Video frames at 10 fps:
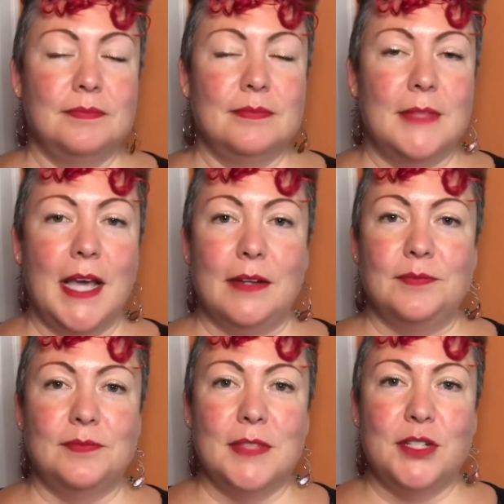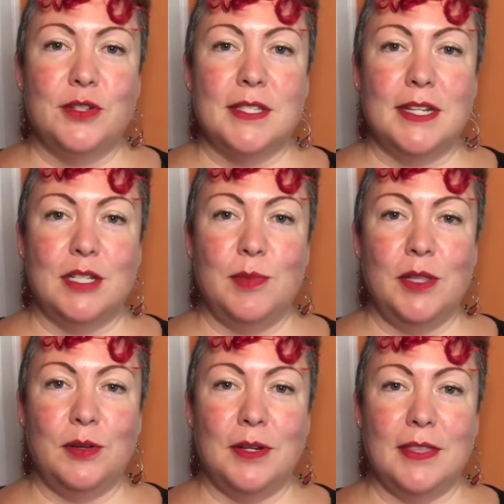Yeah, interesting to be
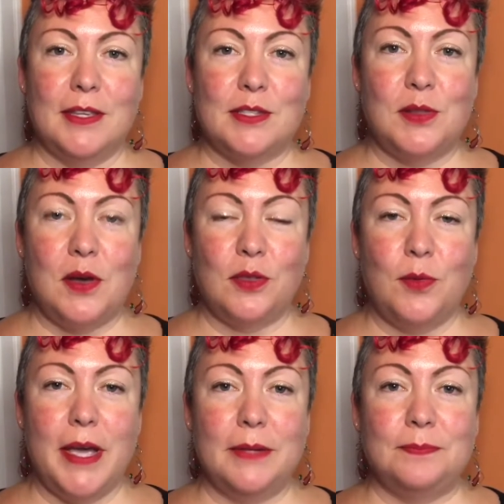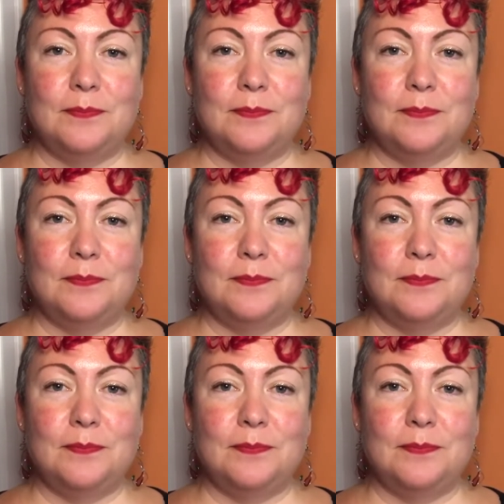learning this along the way.